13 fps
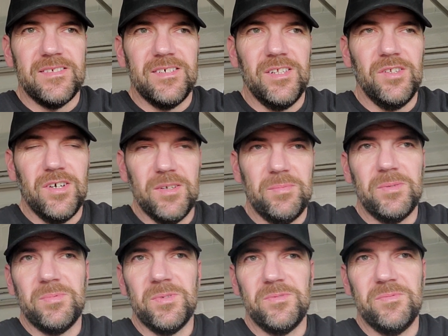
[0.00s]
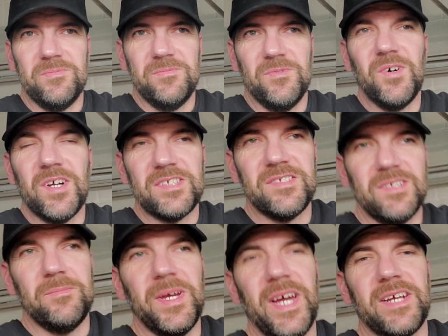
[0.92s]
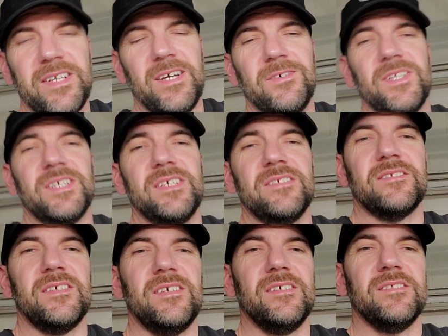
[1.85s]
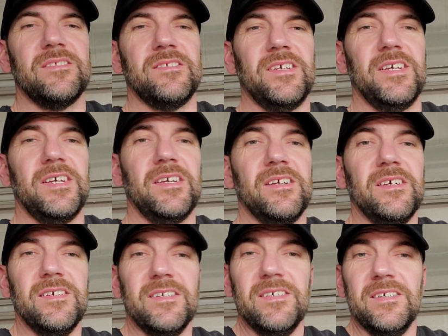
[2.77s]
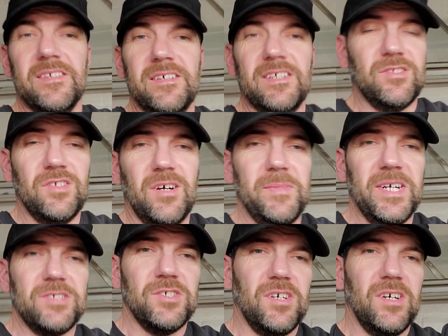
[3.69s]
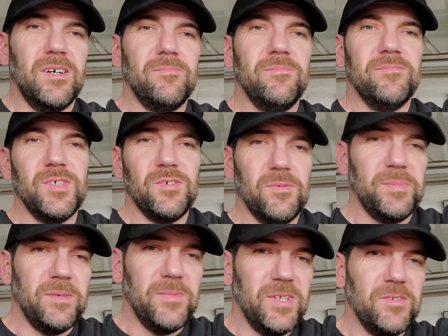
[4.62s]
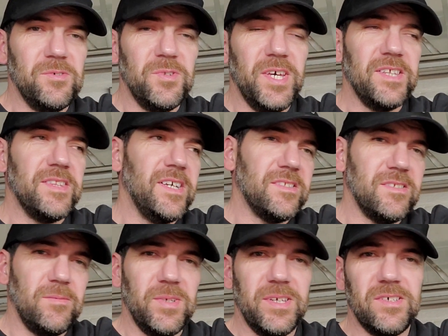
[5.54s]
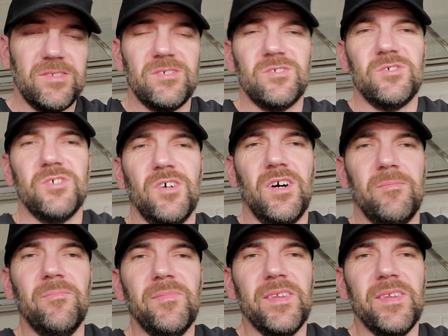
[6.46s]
a lot of people want to sit back nowadays and say, "It's not my job, you don't pay me to do that, that's somebody else's job.